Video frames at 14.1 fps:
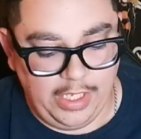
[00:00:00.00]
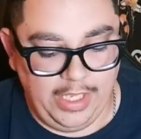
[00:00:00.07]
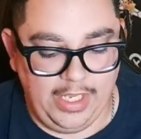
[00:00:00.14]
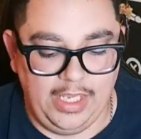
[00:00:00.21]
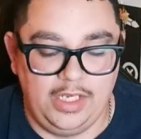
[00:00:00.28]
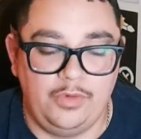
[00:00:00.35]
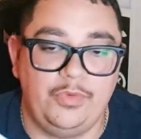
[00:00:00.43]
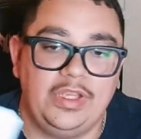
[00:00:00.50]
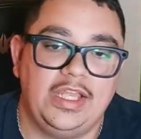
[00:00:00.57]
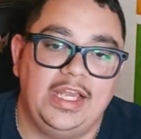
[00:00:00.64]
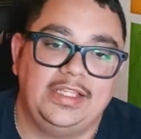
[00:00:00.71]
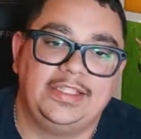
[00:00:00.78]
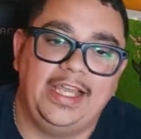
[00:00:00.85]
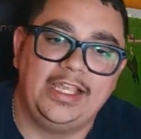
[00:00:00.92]
and we
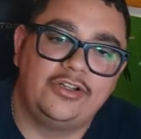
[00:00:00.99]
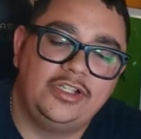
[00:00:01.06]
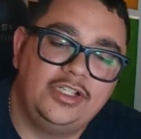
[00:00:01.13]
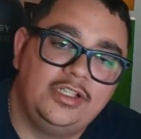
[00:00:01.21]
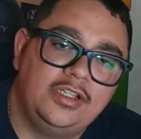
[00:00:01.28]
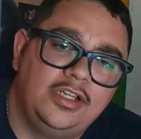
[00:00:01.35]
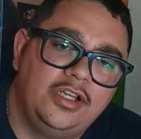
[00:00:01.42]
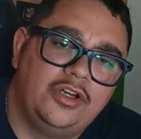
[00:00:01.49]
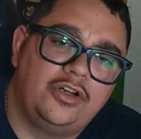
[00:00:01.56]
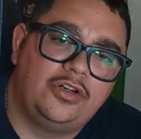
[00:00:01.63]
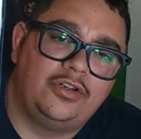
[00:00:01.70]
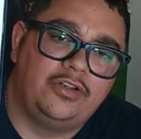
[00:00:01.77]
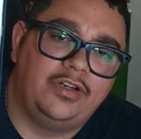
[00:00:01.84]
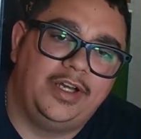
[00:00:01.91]
got Tigra
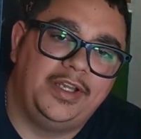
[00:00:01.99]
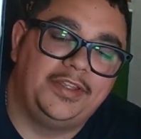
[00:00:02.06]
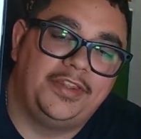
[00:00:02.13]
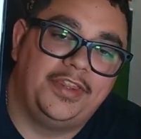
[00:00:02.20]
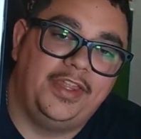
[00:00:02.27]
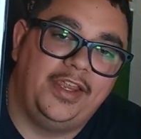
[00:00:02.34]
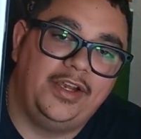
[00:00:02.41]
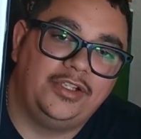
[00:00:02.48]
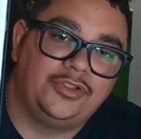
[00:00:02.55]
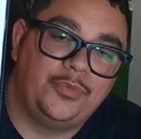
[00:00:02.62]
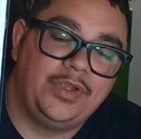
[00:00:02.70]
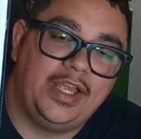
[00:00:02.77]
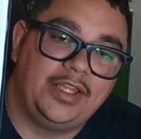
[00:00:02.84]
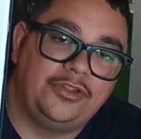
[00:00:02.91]
right there. So
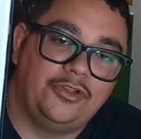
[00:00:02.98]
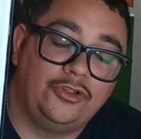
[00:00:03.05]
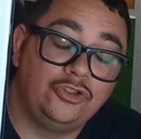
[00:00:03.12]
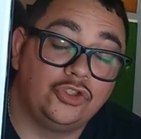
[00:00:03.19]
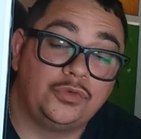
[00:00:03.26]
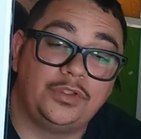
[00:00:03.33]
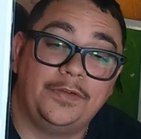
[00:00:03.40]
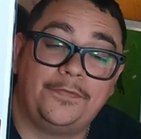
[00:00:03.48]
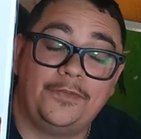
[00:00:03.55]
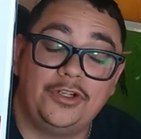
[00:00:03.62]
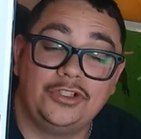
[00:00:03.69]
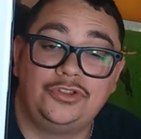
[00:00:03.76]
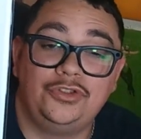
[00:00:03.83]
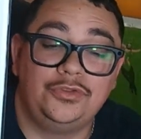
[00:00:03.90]
we got those. Those were the
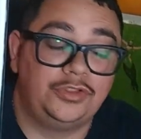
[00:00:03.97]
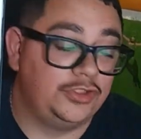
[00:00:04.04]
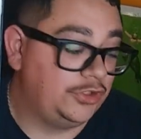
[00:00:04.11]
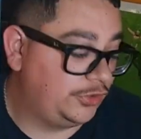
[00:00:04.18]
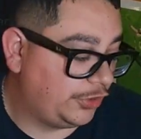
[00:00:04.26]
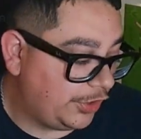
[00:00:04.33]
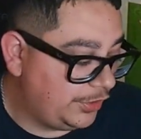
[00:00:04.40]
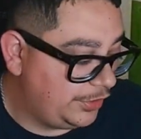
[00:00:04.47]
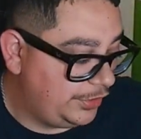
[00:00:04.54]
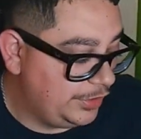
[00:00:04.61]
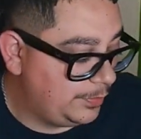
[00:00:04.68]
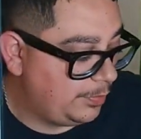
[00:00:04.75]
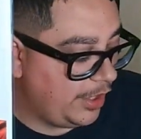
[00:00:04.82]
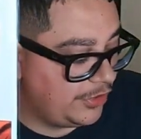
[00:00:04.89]
first two to start
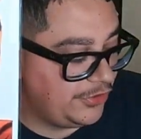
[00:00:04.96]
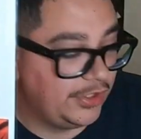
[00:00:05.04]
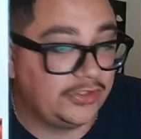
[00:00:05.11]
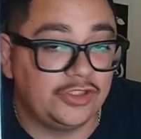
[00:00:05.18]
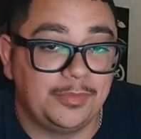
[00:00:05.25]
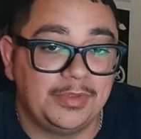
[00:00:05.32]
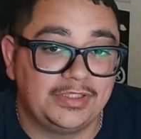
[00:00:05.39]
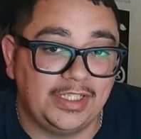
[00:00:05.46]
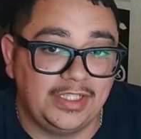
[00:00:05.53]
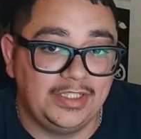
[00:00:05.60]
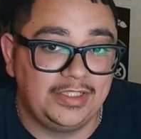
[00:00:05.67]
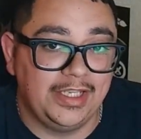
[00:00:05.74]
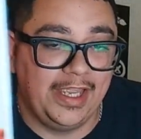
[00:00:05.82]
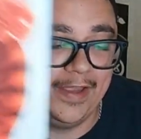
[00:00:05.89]
this project, so I'm
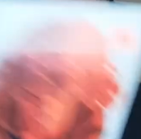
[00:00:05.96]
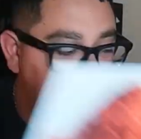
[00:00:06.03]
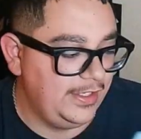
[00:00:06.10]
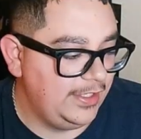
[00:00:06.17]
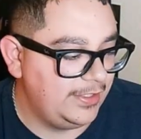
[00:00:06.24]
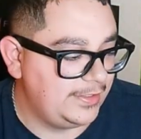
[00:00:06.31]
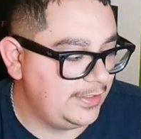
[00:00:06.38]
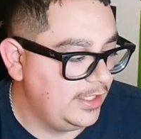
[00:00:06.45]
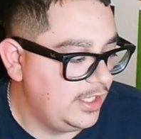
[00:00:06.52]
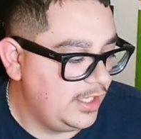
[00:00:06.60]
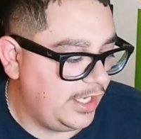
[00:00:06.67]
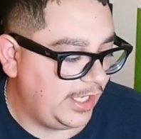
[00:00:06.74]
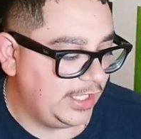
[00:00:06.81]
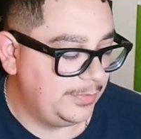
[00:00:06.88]
excited to have these.
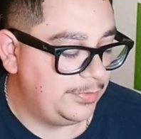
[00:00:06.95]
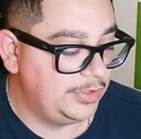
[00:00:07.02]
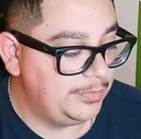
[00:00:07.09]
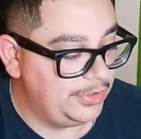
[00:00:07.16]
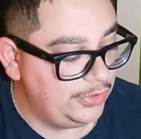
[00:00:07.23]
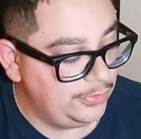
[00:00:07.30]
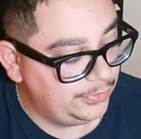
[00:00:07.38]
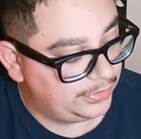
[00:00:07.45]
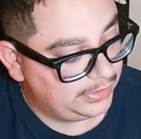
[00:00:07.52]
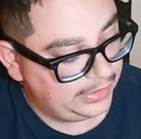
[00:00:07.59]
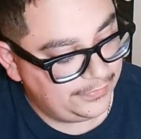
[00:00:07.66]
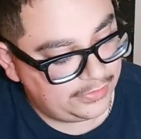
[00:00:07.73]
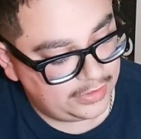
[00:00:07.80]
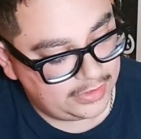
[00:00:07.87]
I gotta put them in new
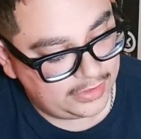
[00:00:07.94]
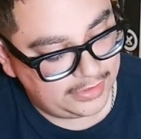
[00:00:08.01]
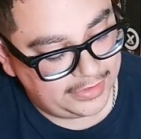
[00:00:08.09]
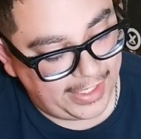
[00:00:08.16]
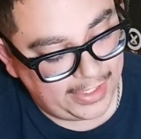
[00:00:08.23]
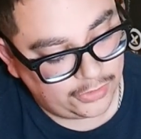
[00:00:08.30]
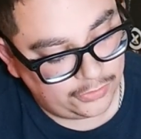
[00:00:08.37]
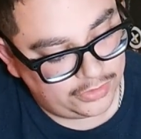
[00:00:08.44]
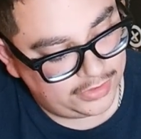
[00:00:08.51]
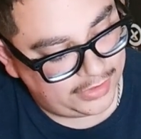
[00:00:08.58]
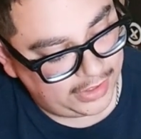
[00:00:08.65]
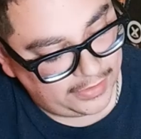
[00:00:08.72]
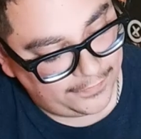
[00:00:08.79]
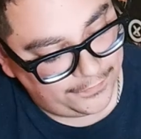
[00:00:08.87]
sleeves because they're tagged, or
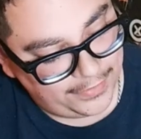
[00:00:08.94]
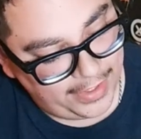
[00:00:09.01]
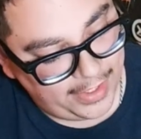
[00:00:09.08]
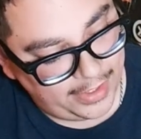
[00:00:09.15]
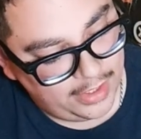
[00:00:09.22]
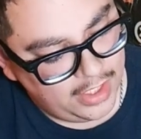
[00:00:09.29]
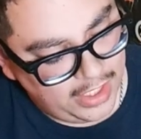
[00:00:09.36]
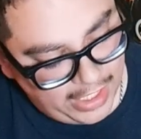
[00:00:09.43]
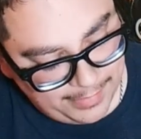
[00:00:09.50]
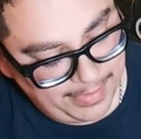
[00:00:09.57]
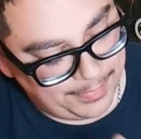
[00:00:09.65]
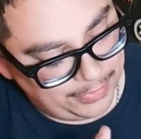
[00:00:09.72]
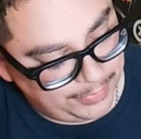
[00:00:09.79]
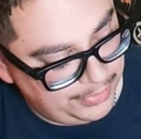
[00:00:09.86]
just take off that. I
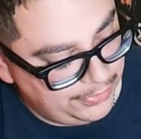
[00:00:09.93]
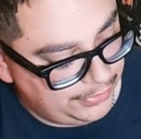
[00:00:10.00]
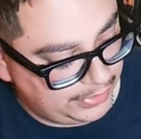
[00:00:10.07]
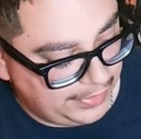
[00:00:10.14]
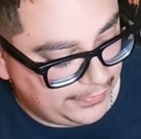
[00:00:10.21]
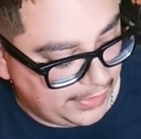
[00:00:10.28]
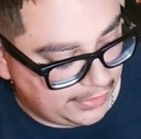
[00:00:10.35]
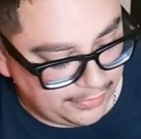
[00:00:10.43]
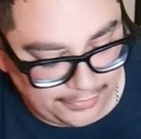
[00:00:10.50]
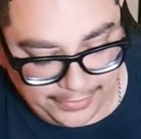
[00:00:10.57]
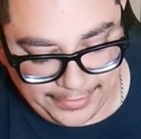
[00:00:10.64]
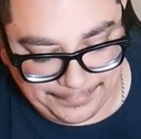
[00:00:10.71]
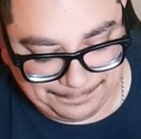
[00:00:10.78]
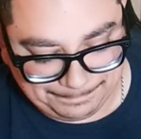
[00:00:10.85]
might put them in new sleeves. I don't know
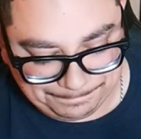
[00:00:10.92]
yet.